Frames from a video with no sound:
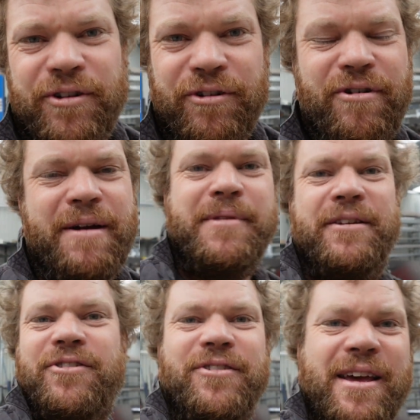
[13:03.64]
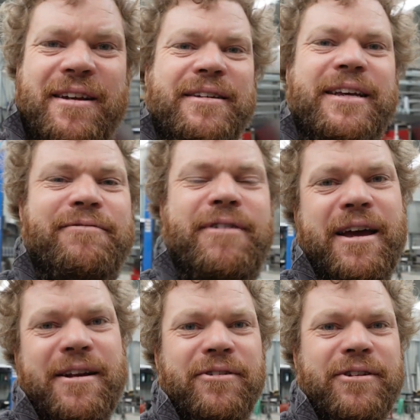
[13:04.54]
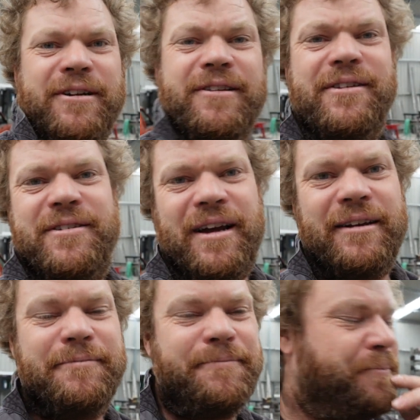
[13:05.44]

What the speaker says: and crap that's just out getting rained on and in the sun.